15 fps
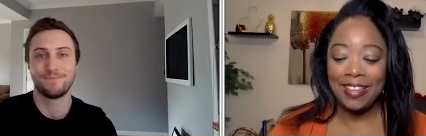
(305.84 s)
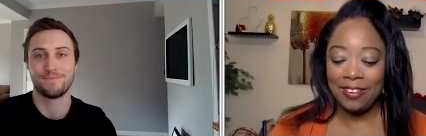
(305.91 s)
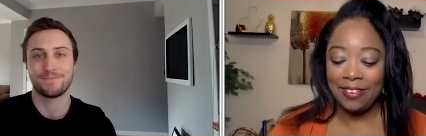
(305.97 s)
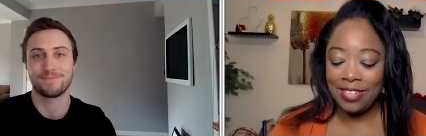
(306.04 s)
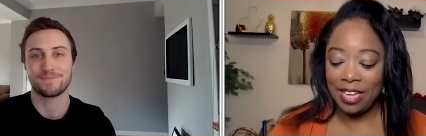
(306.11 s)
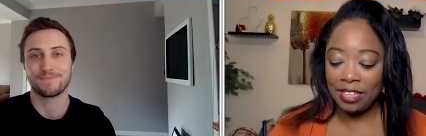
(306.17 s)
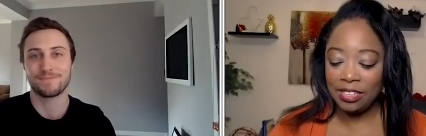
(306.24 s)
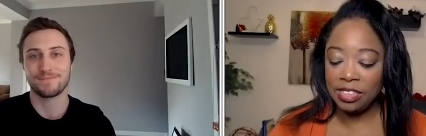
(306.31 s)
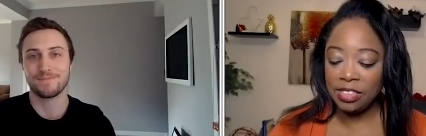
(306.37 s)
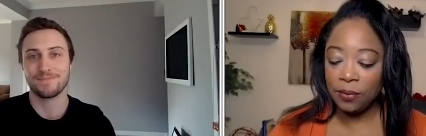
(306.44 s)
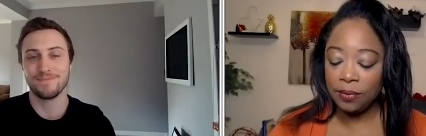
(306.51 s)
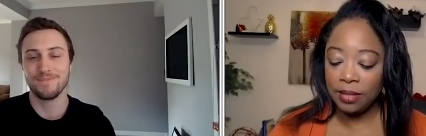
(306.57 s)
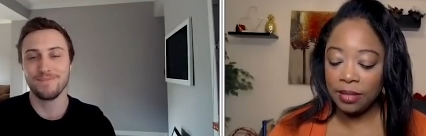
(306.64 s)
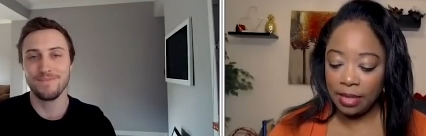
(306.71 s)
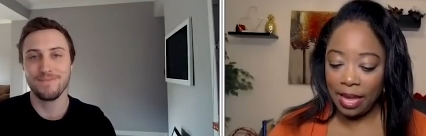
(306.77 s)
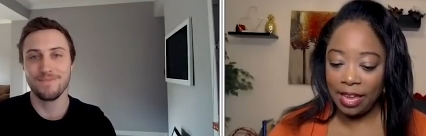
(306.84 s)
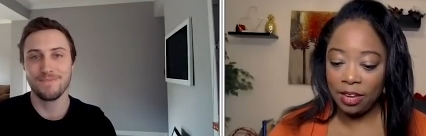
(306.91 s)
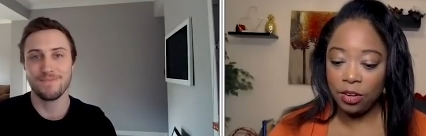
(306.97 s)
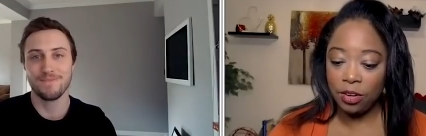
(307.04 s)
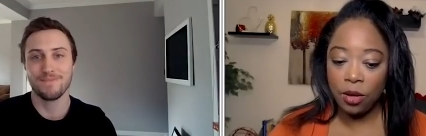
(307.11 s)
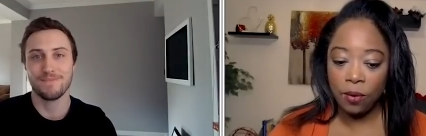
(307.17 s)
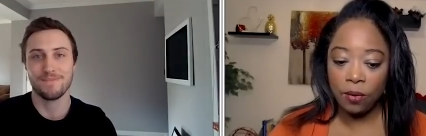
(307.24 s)
Speaker 1: thank you, Dan. So I
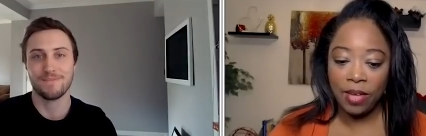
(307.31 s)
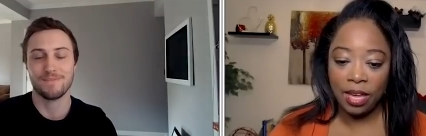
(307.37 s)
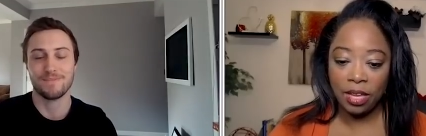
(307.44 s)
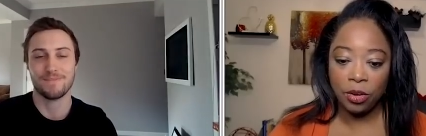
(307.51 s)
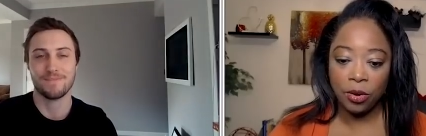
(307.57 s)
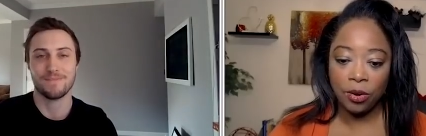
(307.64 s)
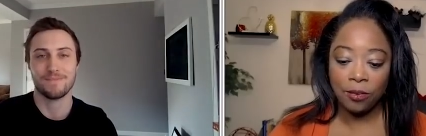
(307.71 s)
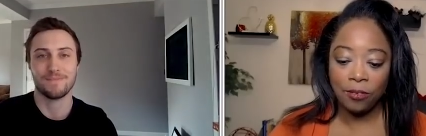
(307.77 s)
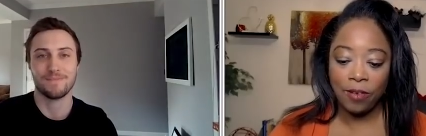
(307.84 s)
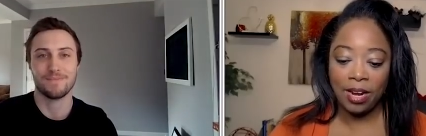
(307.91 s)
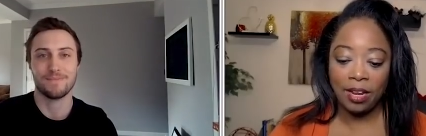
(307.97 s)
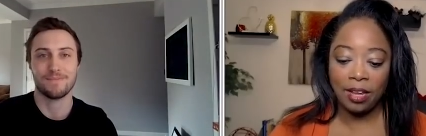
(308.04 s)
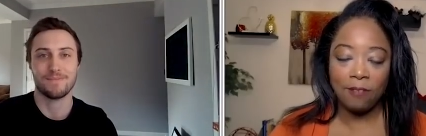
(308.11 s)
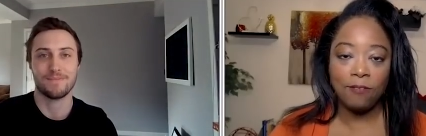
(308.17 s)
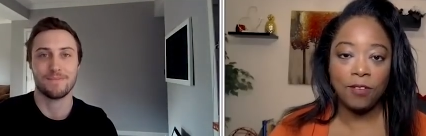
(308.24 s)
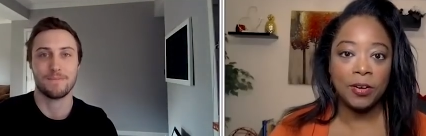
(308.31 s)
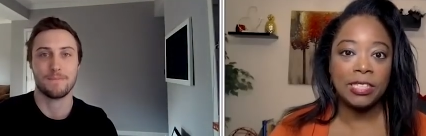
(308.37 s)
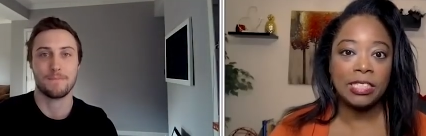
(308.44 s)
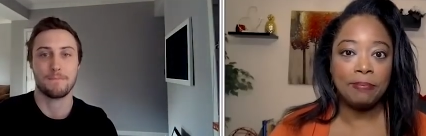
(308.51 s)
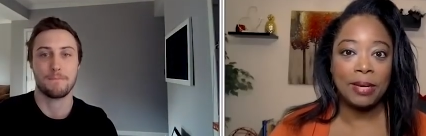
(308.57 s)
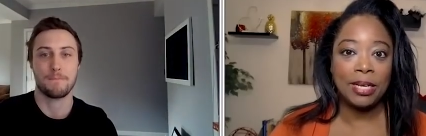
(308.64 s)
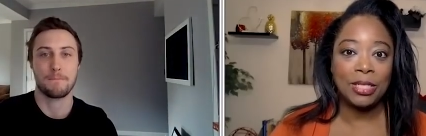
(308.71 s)
know that you're writing a very
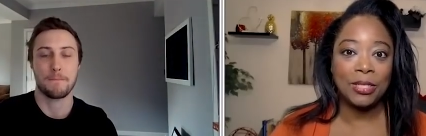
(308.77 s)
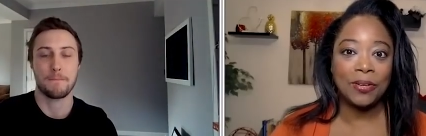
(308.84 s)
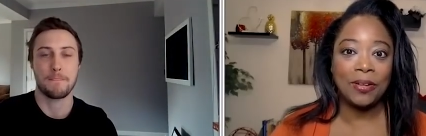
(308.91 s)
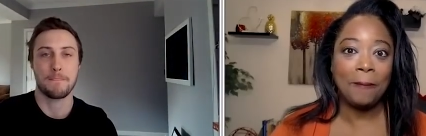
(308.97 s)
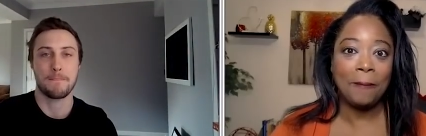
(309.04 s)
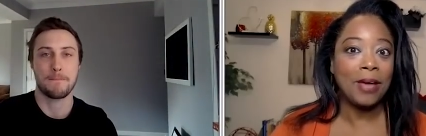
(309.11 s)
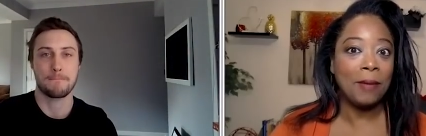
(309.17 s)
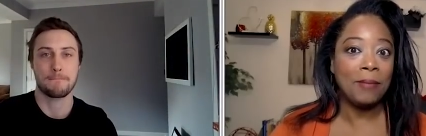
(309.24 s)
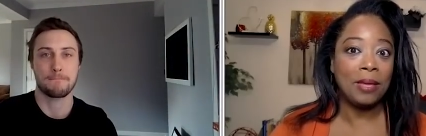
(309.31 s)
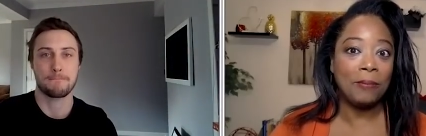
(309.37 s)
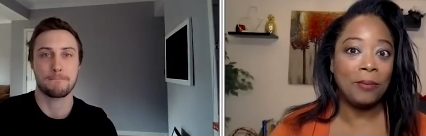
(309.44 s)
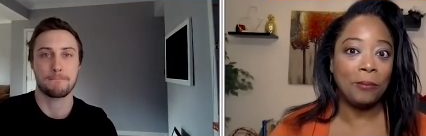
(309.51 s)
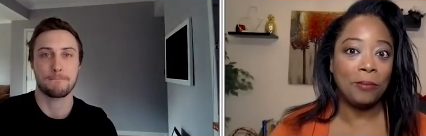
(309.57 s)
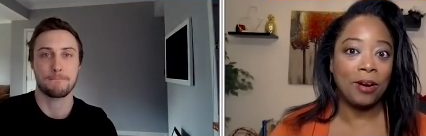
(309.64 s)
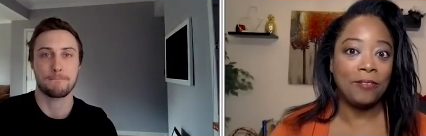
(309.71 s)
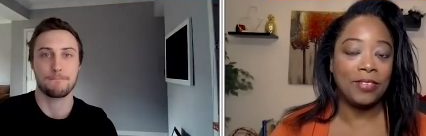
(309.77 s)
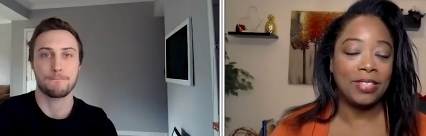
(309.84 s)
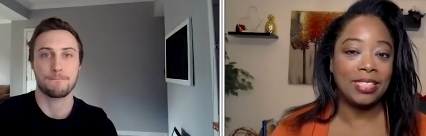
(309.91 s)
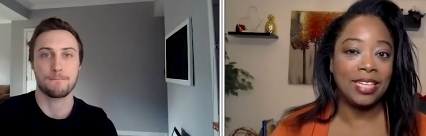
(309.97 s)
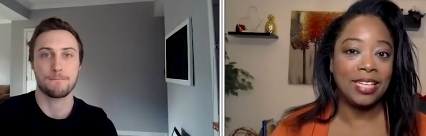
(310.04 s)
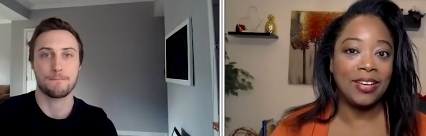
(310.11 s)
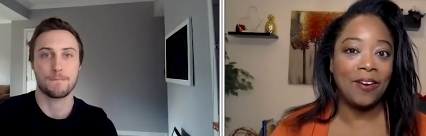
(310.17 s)
special upcoming Bold
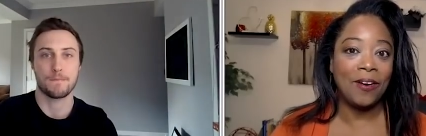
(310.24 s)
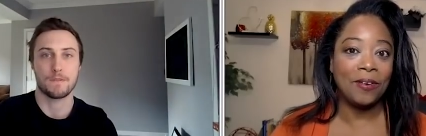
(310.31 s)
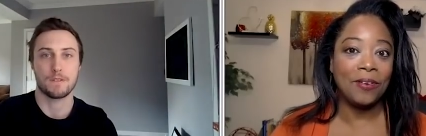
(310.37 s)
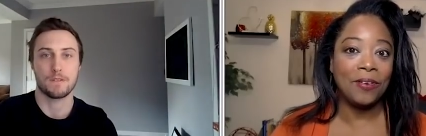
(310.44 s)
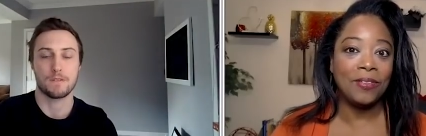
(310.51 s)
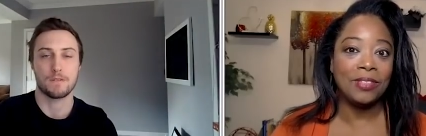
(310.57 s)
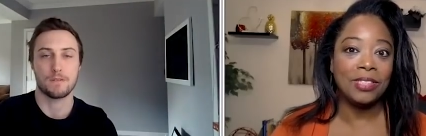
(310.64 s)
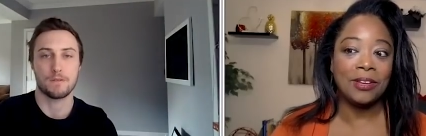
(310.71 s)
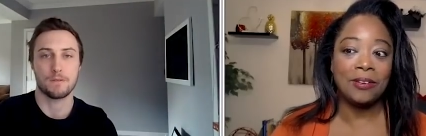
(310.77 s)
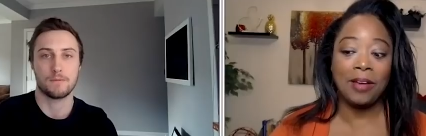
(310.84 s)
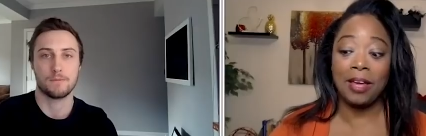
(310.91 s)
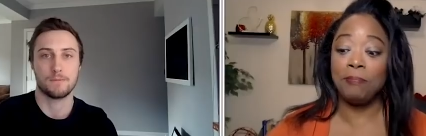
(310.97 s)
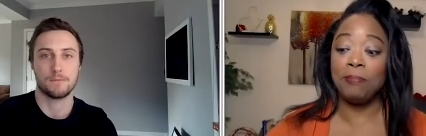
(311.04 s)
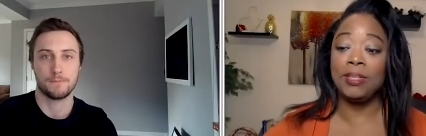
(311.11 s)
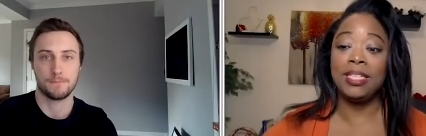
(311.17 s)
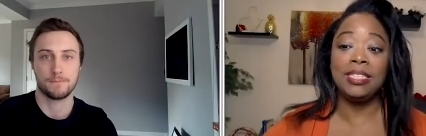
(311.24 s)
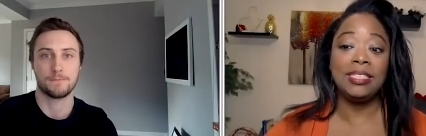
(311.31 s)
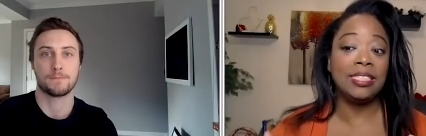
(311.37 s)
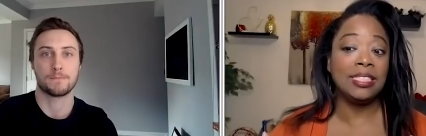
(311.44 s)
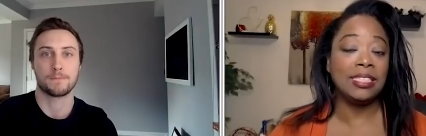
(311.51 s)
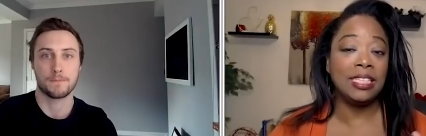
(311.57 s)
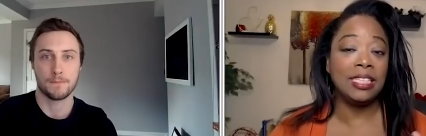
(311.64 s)
Profits Daily article. So please